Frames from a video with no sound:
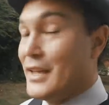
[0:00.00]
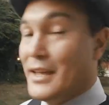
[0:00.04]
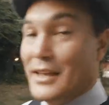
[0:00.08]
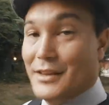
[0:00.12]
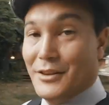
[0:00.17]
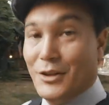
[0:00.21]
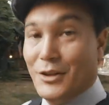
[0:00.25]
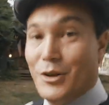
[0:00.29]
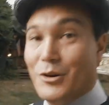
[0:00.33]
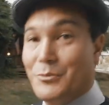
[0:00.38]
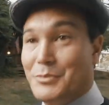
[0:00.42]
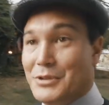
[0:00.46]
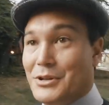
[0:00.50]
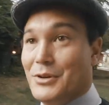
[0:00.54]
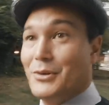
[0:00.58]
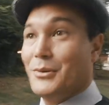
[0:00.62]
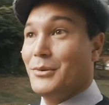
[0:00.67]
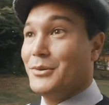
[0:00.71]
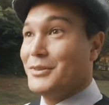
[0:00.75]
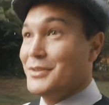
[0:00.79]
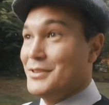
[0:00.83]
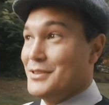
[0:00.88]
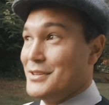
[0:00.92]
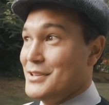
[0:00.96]
and lo and
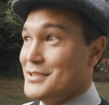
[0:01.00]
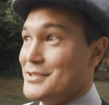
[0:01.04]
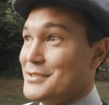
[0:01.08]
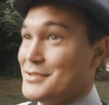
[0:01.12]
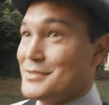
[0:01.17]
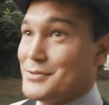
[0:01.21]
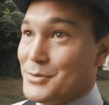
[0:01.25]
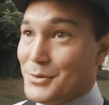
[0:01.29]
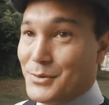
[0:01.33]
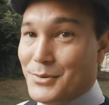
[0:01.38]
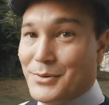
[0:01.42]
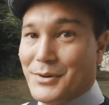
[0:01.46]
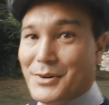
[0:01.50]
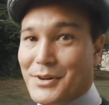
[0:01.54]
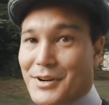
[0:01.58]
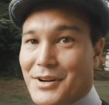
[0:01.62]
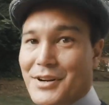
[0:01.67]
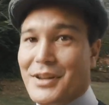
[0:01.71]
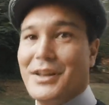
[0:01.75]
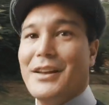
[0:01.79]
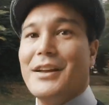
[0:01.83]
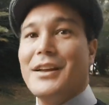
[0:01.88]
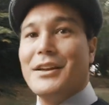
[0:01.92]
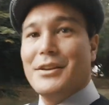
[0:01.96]
behold, in this tour,
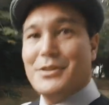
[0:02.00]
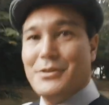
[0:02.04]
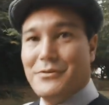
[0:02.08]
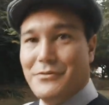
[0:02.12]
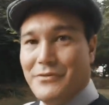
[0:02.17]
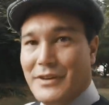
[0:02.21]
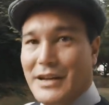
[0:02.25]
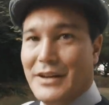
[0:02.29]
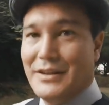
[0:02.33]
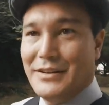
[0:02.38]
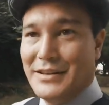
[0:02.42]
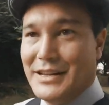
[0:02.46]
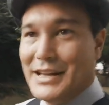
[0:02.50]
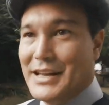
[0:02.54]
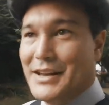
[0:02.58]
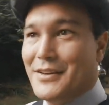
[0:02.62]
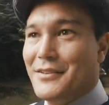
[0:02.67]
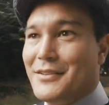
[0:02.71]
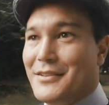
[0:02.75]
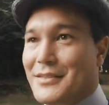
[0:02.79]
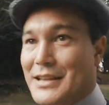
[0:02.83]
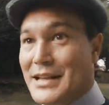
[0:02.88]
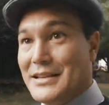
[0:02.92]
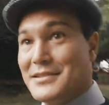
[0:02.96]
you find out
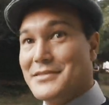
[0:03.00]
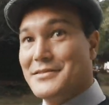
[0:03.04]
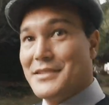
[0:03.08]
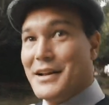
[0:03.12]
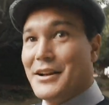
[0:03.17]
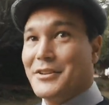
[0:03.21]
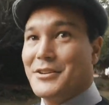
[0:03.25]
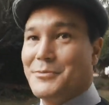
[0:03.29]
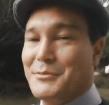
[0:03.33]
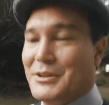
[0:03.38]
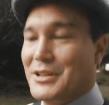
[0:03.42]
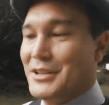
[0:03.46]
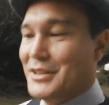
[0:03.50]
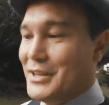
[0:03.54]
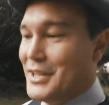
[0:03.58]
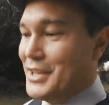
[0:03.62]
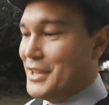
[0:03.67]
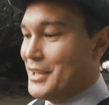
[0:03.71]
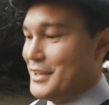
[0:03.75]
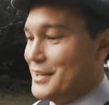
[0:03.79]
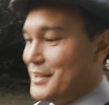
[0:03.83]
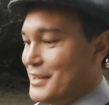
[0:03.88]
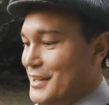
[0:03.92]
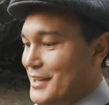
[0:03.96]
that's Doctor
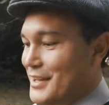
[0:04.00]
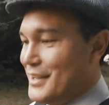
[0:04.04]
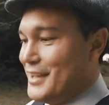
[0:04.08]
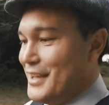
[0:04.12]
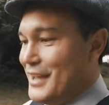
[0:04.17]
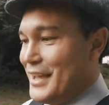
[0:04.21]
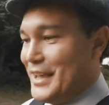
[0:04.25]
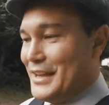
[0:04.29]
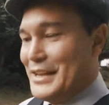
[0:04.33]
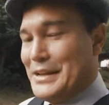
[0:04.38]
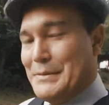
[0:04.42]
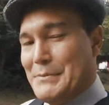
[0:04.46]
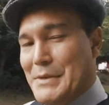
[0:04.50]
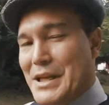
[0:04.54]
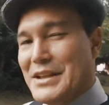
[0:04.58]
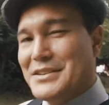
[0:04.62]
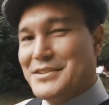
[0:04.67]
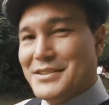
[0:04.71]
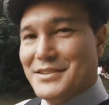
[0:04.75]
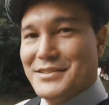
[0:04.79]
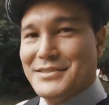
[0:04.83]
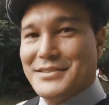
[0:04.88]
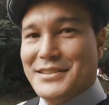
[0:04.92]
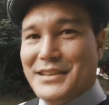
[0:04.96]
McLean, and he
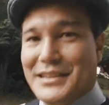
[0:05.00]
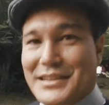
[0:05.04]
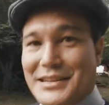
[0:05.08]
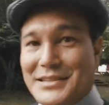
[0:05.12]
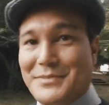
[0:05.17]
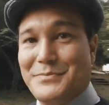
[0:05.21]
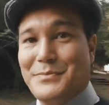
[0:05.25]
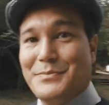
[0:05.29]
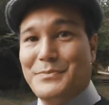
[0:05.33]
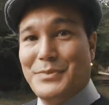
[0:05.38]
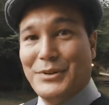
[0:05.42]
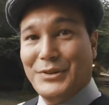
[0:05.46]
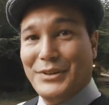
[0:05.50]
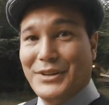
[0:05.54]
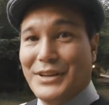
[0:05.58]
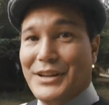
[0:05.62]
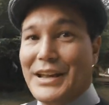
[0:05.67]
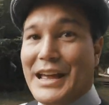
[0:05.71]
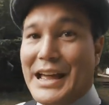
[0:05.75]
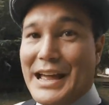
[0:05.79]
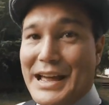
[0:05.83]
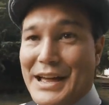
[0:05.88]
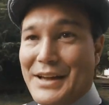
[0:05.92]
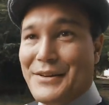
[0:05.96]
mentions that he's building a
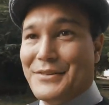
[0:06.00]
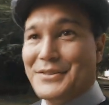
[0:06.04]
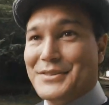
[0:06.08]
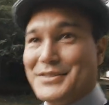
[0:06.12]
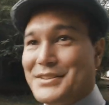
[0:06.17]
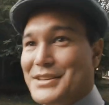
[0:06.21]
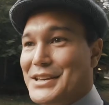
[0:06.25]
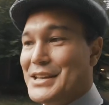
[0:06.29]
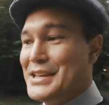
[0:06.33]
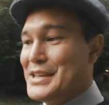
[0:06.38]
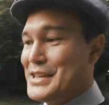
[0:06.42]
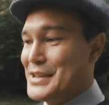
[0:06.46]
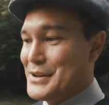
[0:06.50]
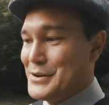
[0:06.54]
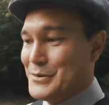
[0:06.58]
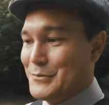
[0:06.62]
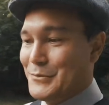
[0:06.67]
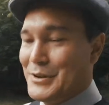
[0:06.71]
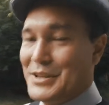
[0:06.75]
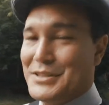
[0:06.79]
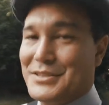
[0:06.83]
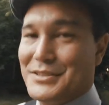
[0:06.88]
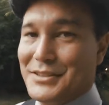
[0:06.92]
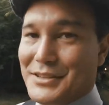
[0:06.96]
house here in
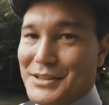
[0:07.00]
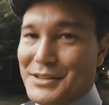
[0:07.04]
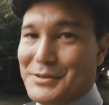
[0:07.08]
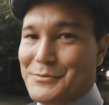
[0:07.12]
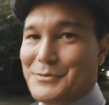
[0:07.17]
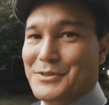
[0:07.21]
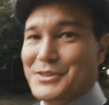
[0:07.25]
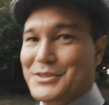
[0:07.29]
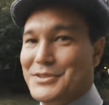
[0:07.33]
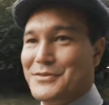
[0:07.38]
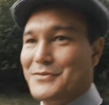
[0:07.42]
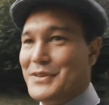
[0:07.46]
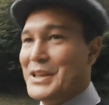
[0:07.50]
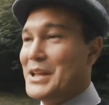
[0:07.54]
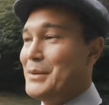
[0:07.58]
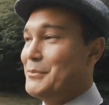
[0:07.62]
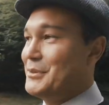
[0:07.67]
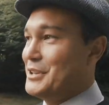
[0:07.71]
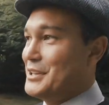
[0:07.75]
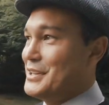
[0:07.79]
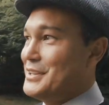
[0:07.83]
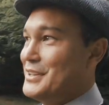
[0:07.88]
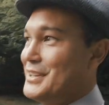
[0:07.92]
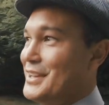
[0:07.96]
West Linn with his
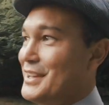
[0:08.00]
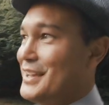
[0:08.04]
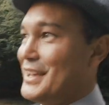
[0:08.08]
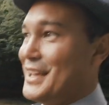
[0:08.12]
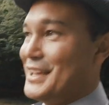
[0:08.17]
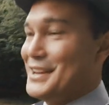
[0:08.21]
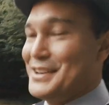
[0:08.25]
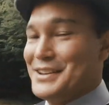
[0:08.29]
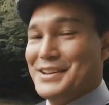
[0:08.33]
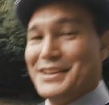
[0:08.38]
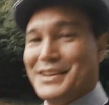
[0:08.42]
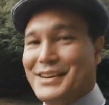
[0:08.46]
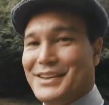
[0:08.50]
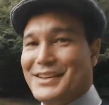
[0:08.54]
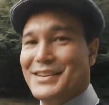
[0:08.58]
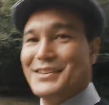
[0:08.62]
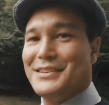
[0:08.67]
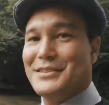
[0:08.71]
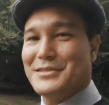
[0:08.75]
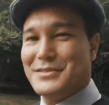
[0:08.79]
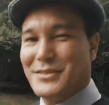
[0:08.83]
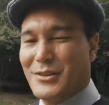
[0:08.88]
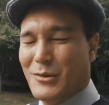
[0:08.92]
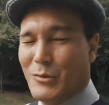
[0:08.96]
family, and uh,
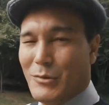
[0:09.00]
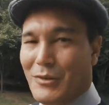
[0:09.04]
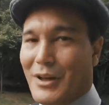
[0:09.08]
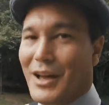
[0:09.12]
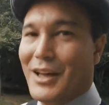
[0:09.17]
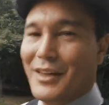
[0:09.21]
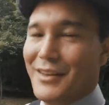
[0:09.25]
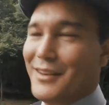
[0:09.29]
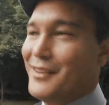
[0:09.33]
it's a little,